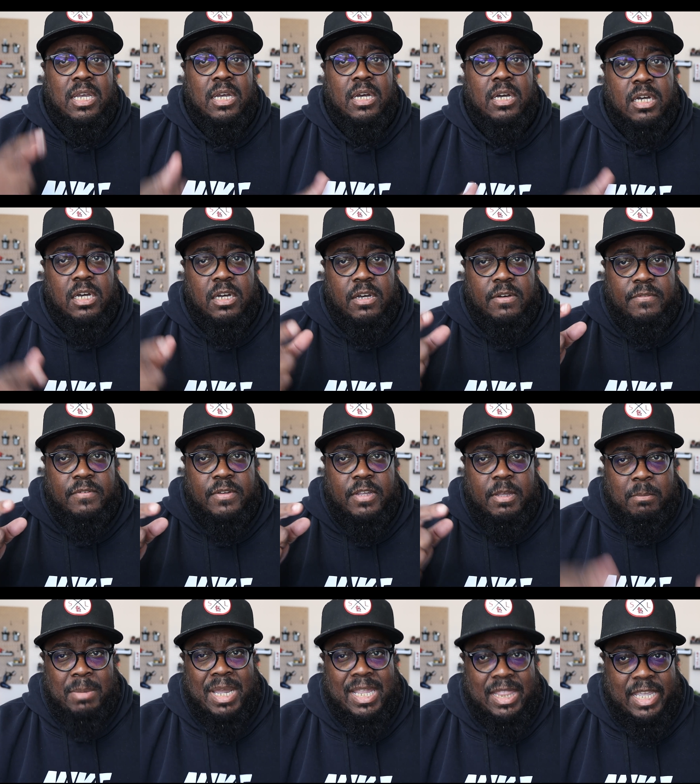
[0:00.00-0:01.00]
of
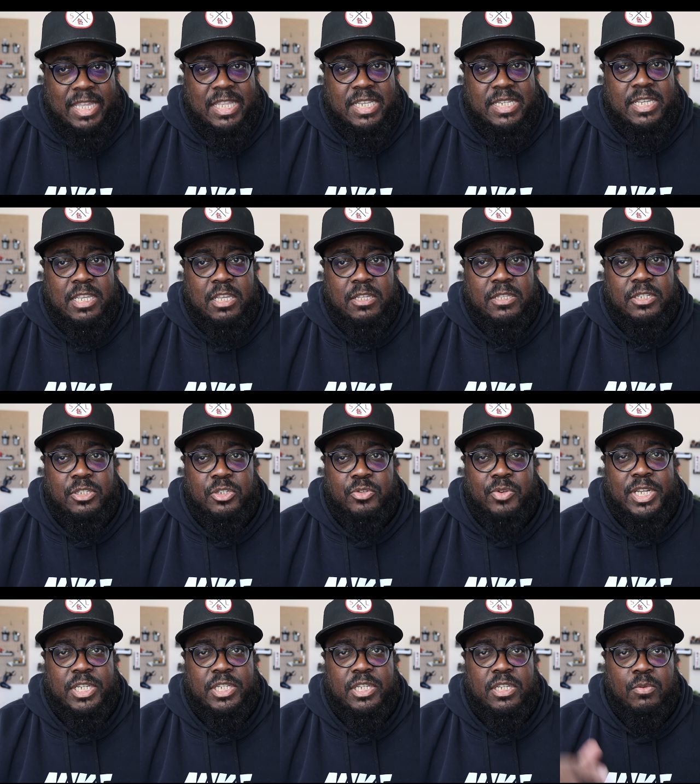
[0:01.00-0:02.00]
my latest
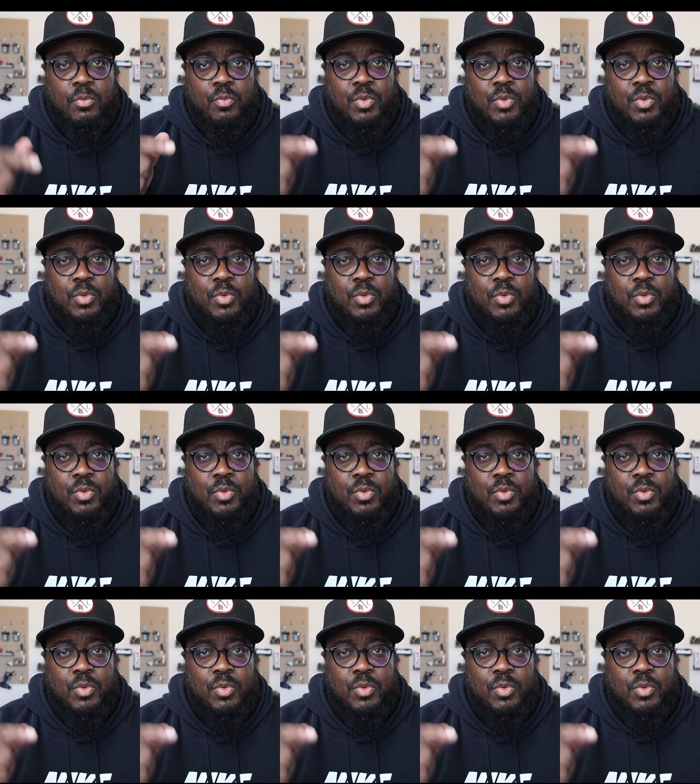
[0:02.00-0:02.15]
illustration,